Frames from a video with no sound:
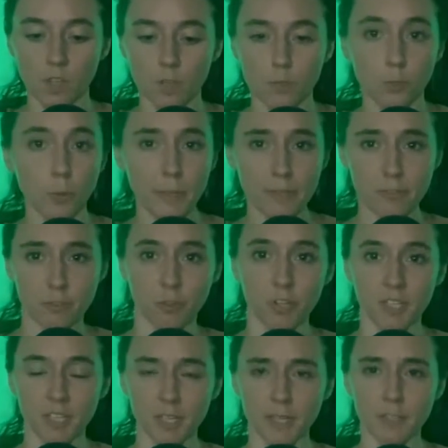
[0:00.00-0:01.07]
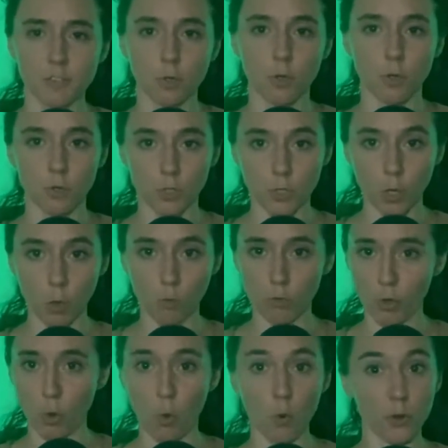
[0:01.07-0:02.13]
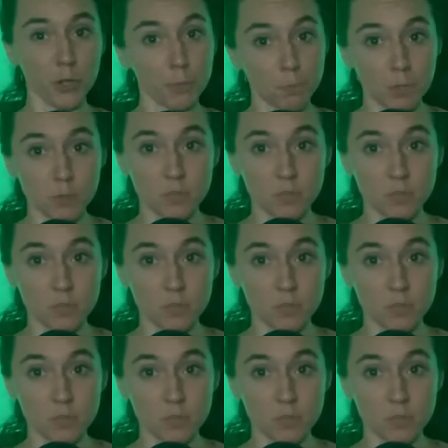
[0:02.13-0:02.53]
Doing certain gigs or, you know, recording